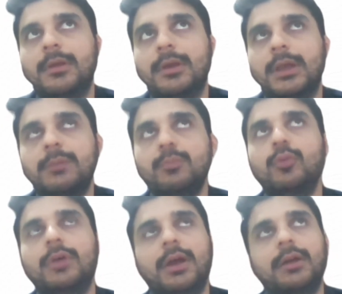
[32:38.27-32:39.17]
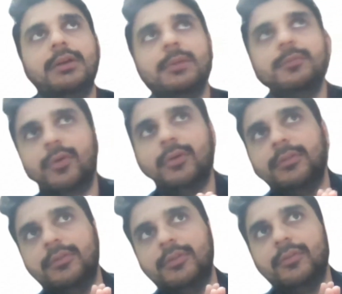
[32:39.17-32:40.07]
it more comes
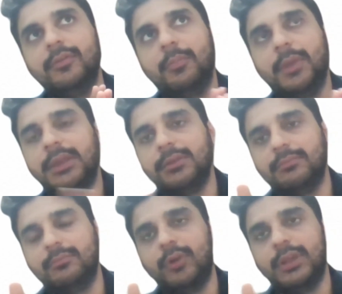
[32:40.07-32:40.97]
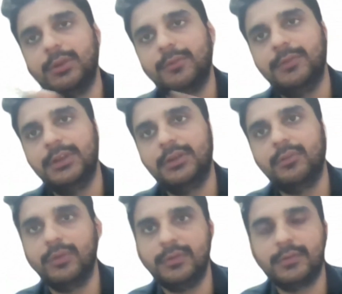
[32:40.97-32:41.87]
under the bracket of data
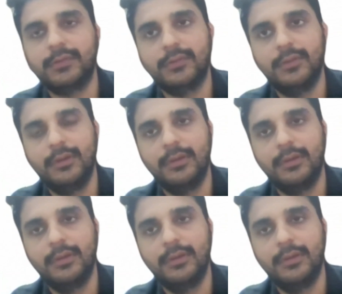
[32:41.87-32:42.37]
risks.